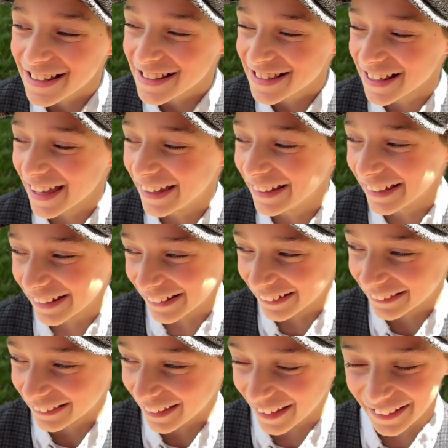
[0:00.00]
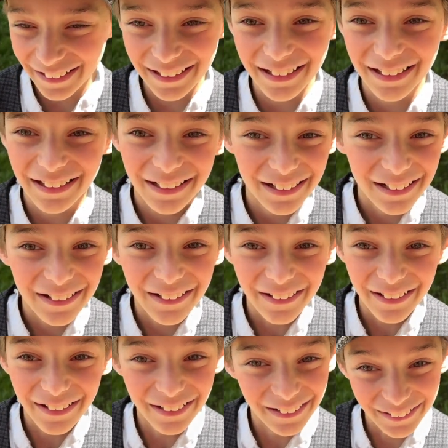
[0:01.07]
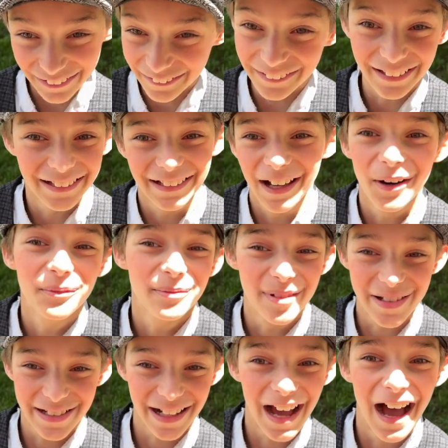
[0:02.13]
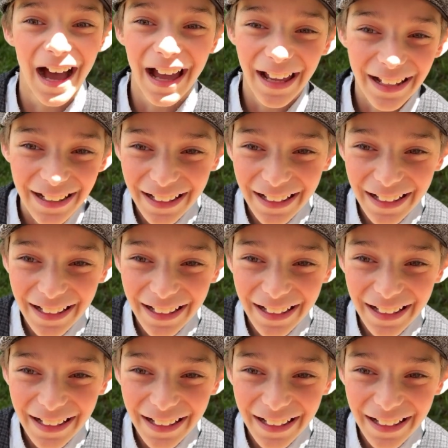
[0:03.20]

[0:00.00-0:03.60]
saying like you need to help this guy.